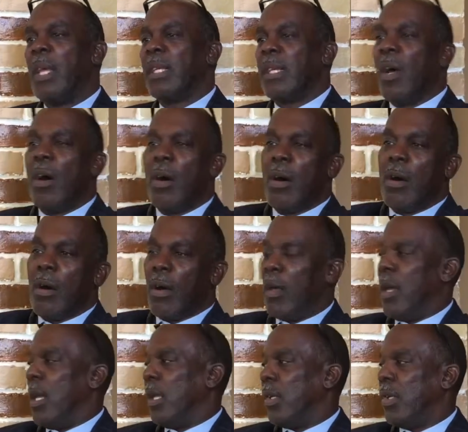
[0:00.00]
And they say, oh,
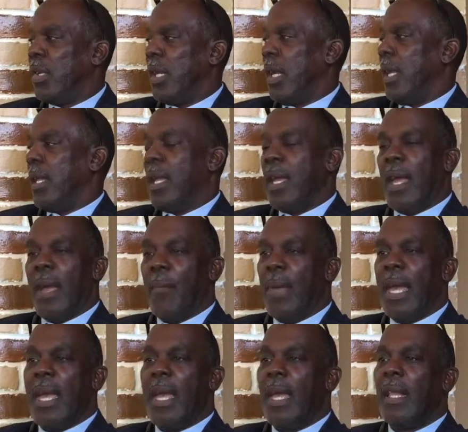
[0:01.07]
shit,
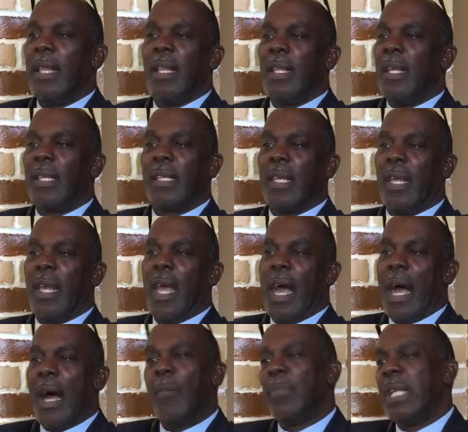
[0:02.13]
man, listen,
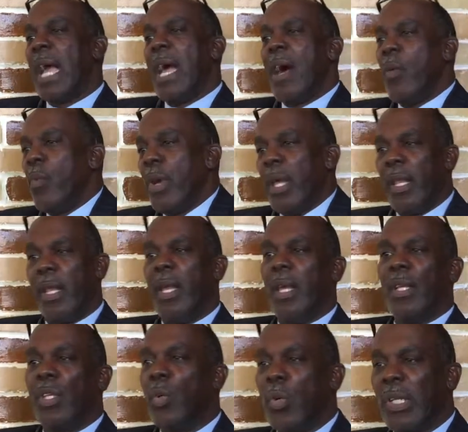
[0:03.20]
I'm down with
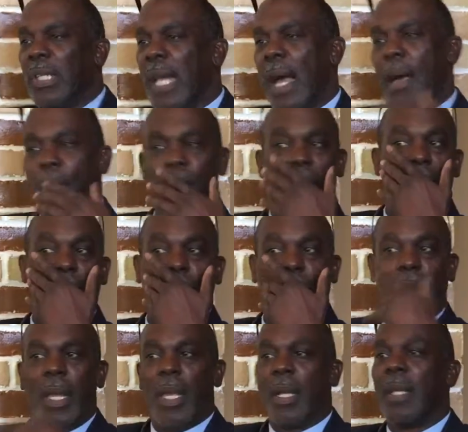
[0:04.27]
suicide bombing
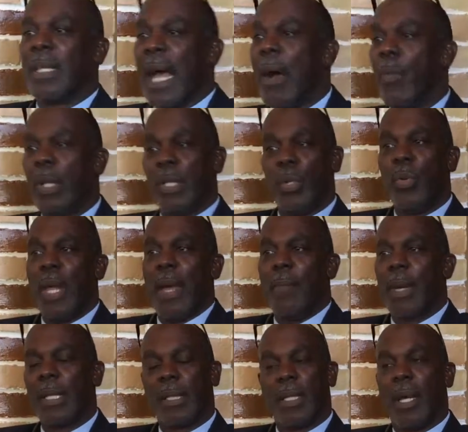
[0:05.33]
because I would do that
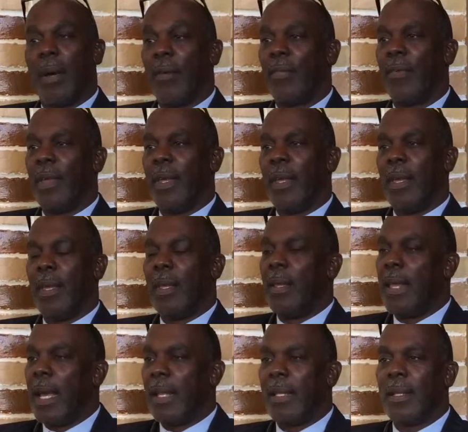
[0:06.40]
myself.
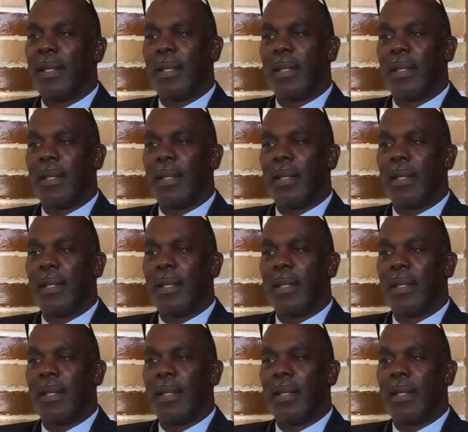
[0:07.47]
Now